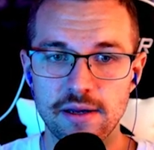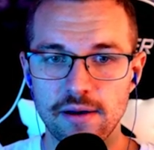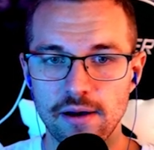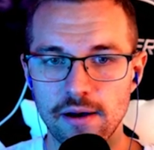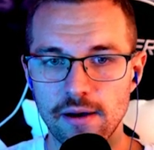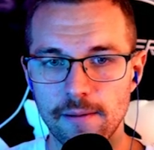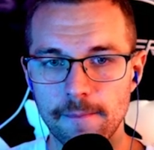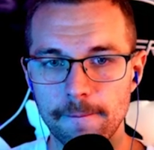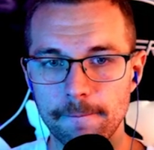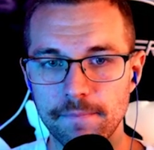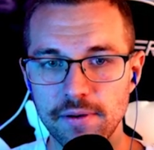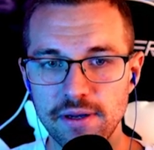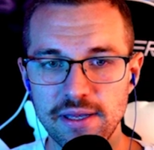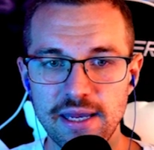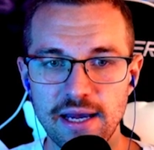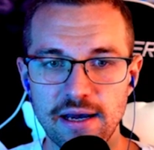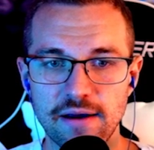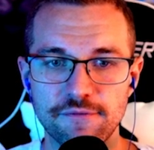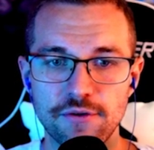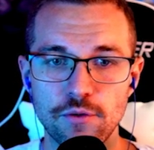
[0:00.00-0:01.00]
But
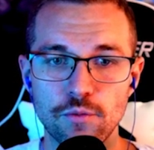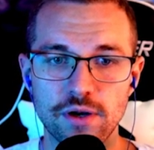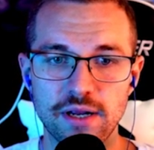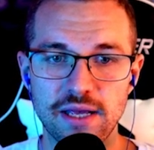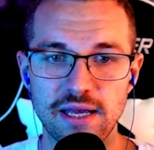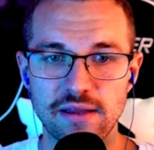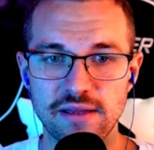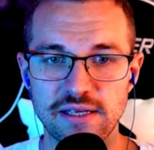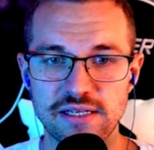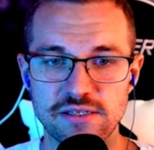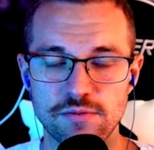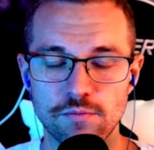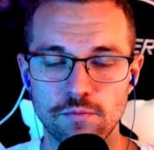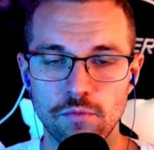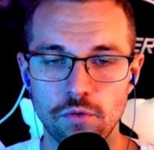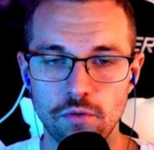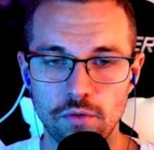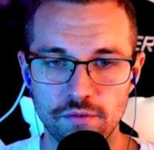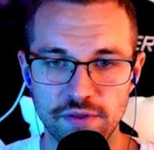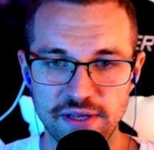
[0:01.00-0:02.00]
yeah, if you want to hit
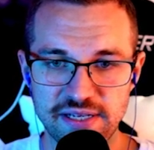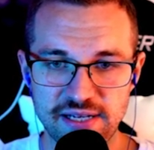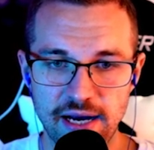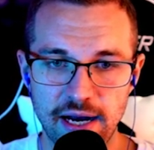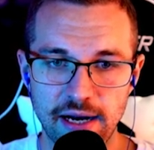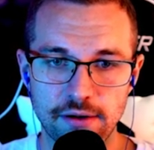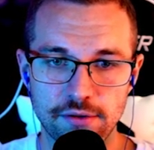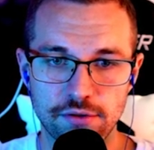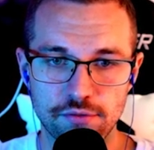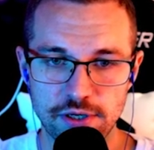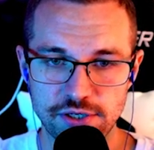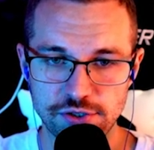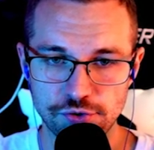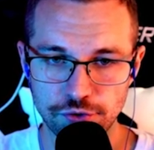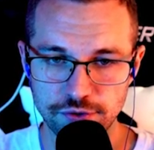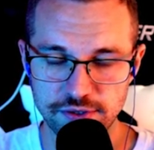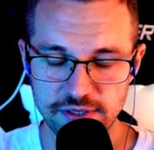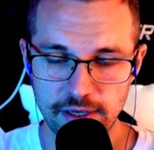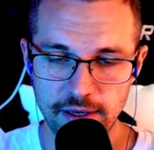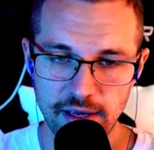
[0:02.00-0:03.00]
these higher
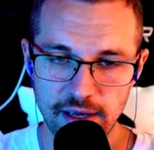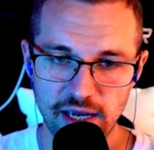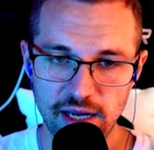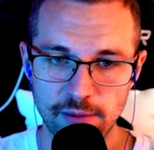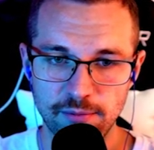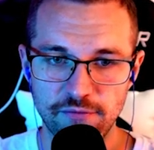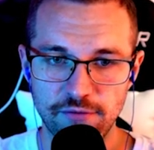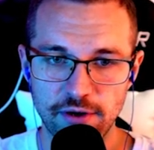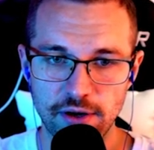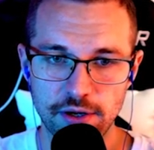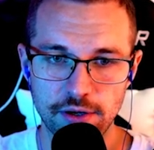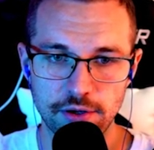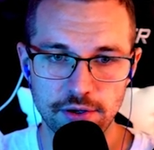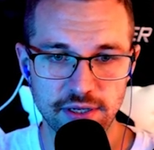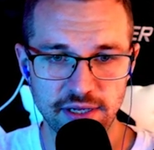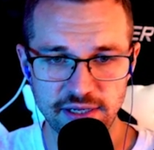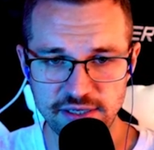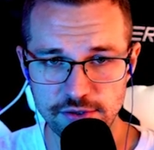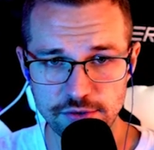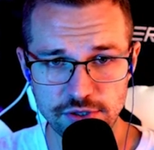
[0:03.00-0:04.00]
thresholds, it can be very good.
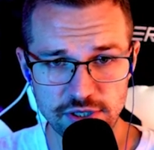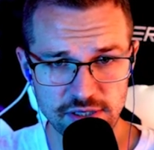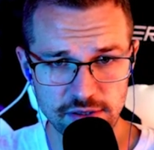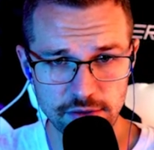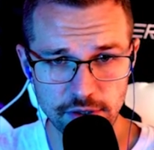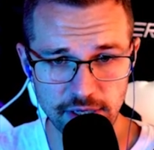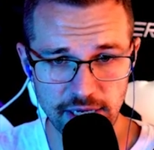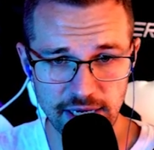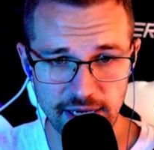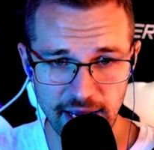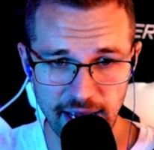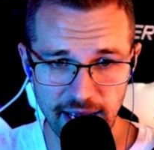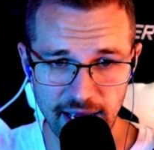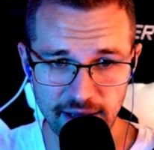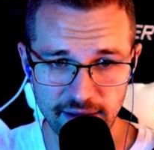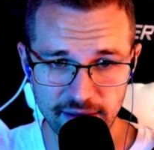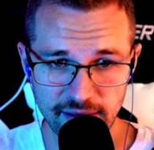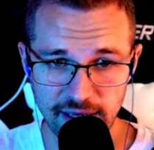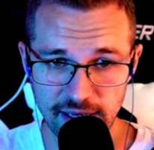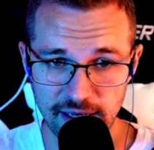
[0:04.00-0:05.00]
And so just looking
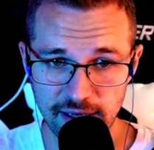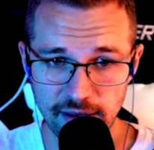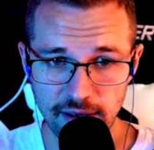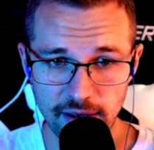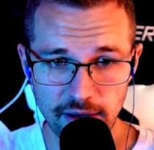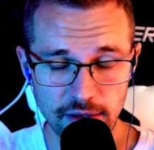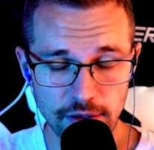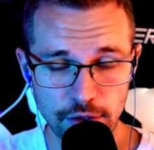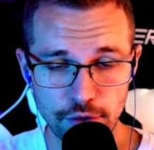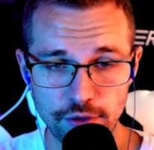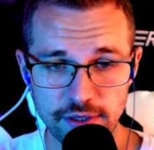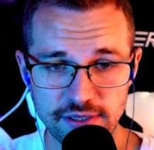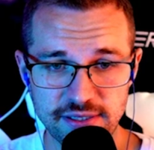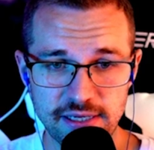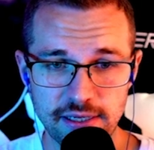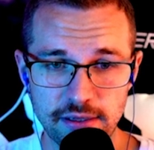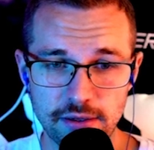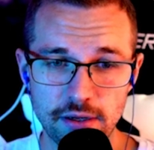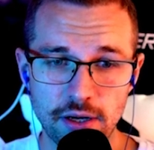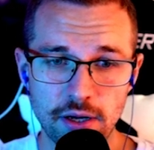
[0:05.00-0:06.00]
at the units
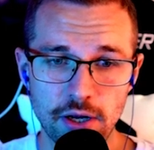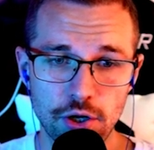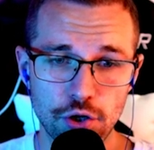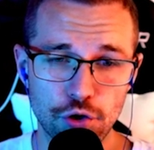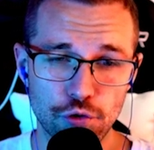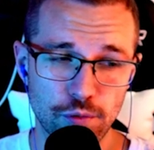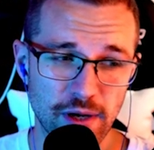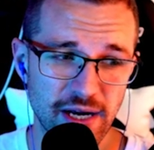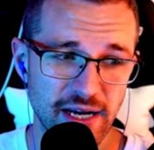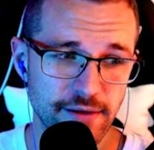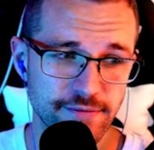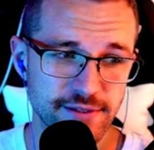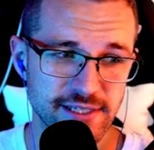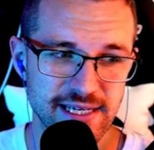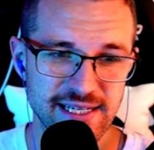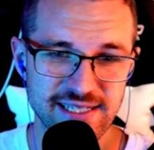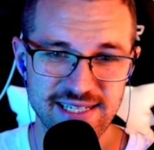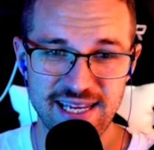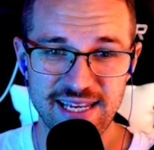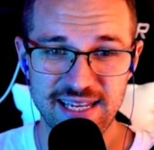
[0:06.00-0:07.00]
here, Graves
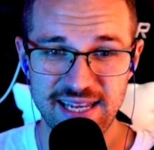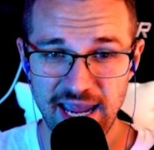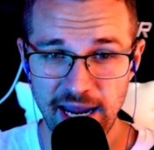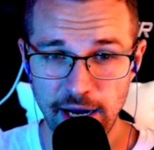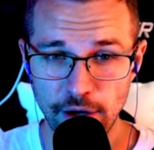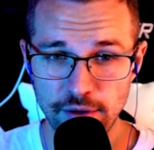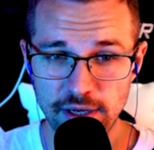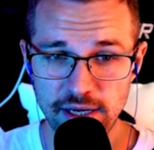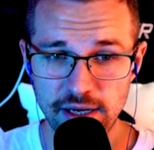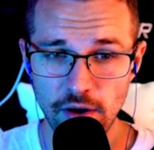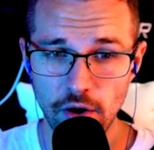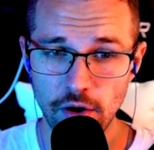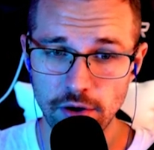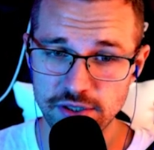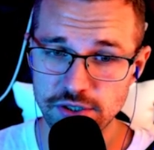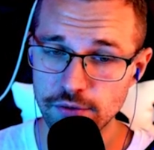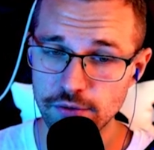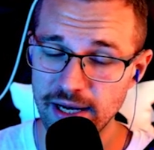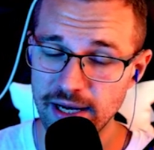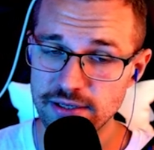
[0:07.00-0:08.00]
is a carry,
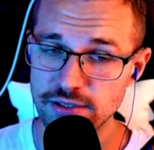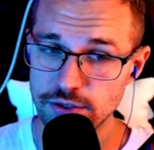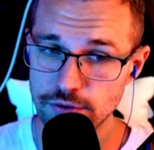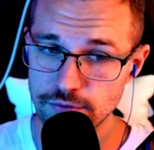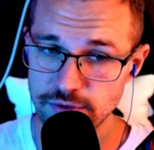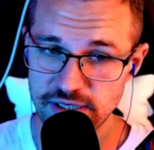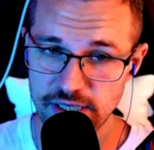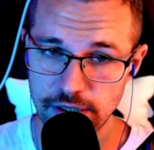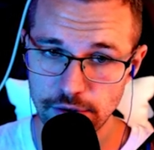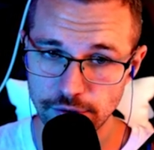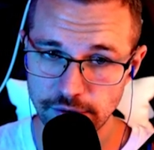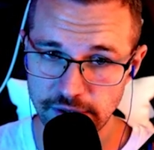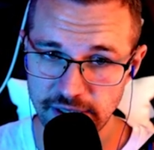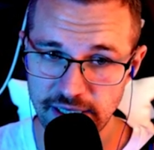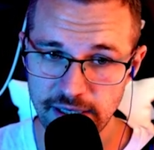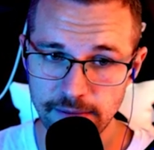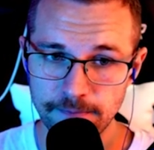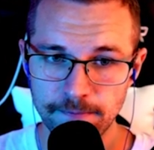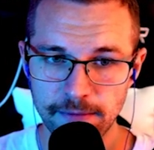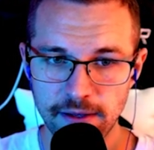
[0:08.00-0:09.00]
also has
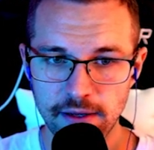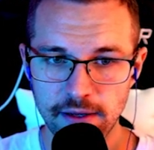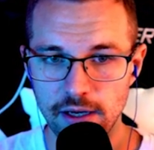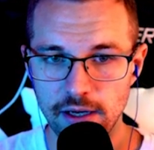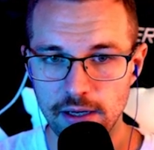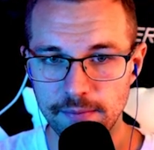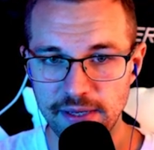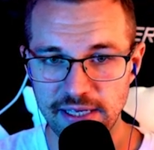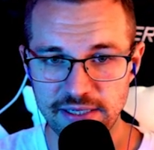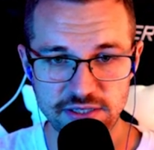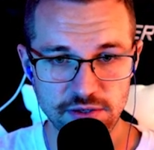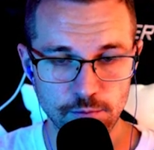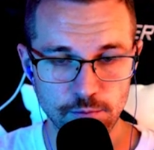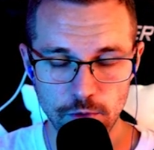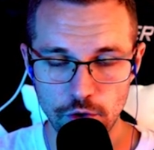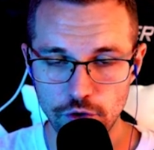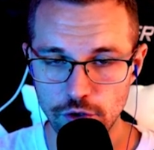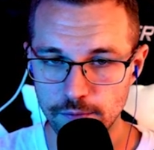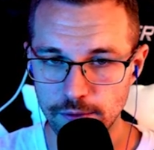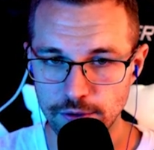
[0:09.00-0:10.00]
utility in some
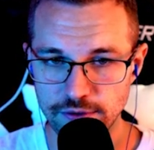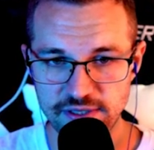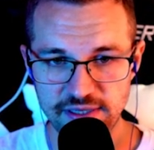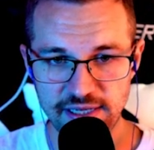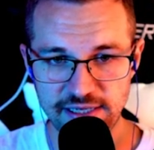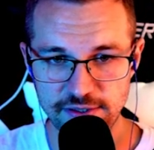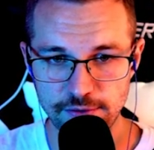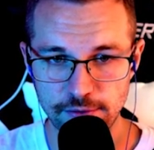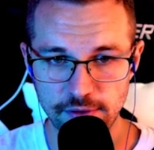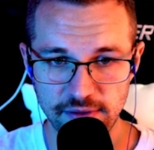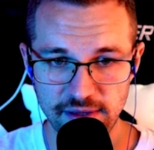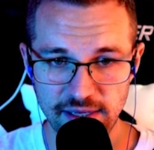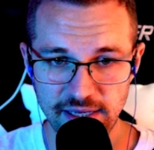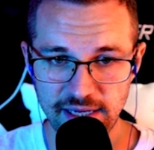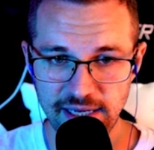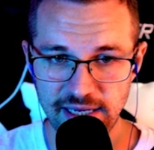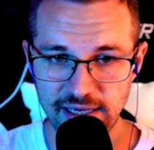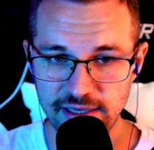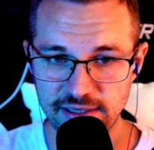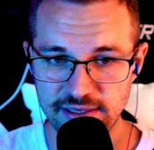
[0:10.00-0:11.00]
rogue builds and that sort of thing.
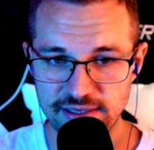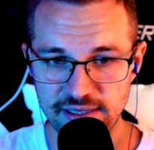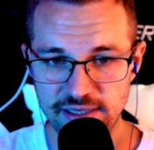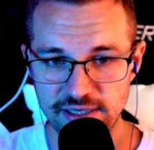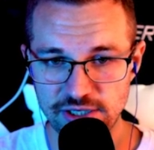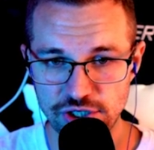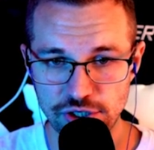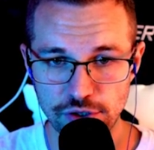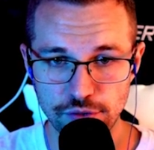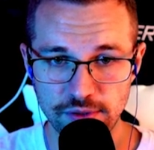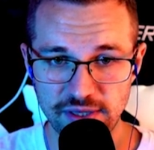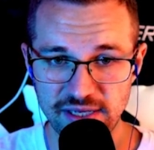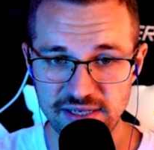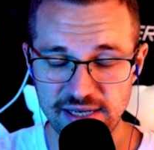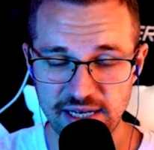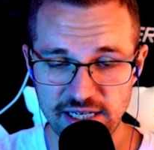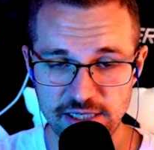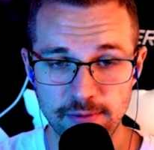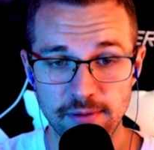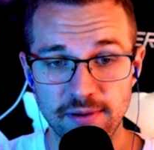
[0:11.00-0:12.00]
He does a chill with the
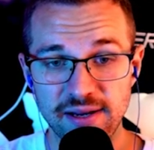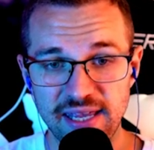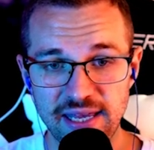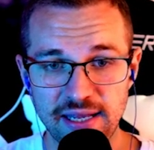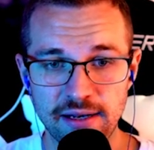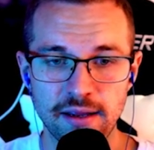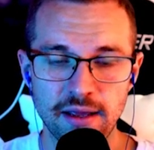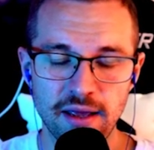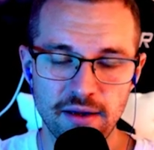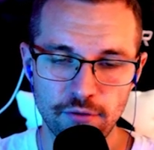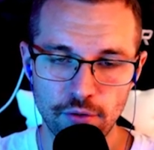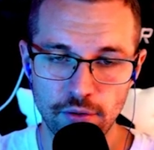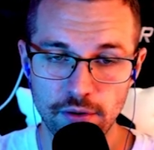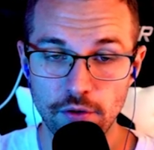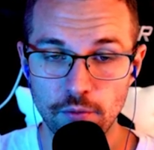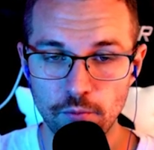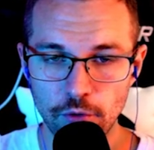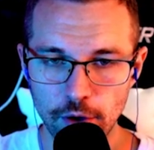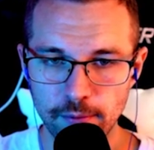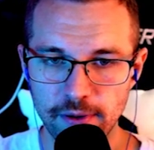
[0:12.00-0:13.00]
attack speed. Again, if you want to
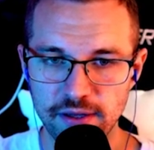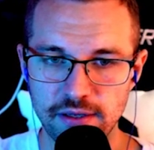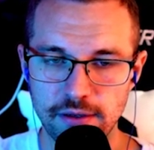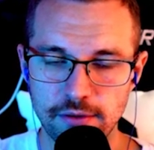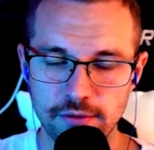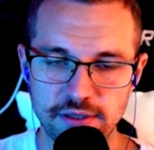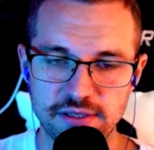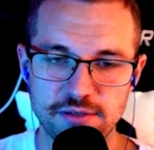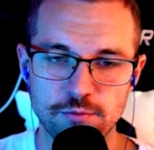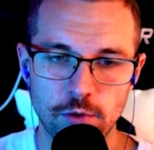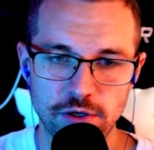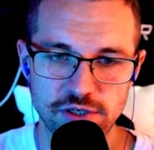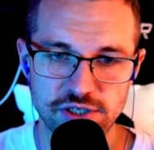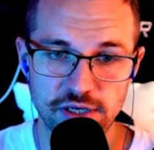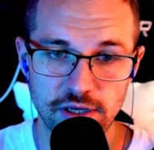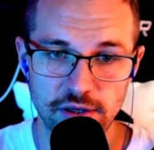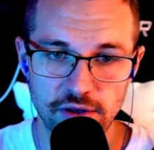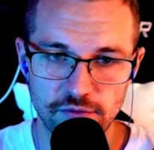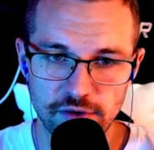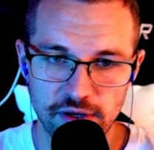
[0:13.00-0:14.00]
know more about the units, watch the
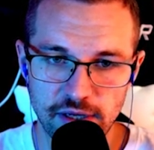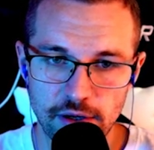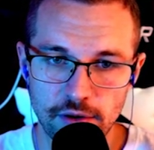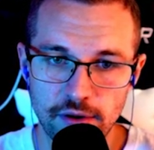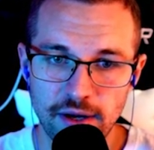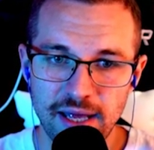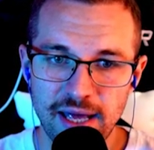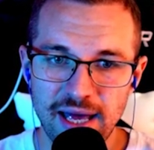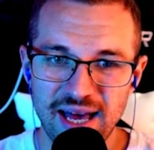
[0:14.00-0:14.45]
other video.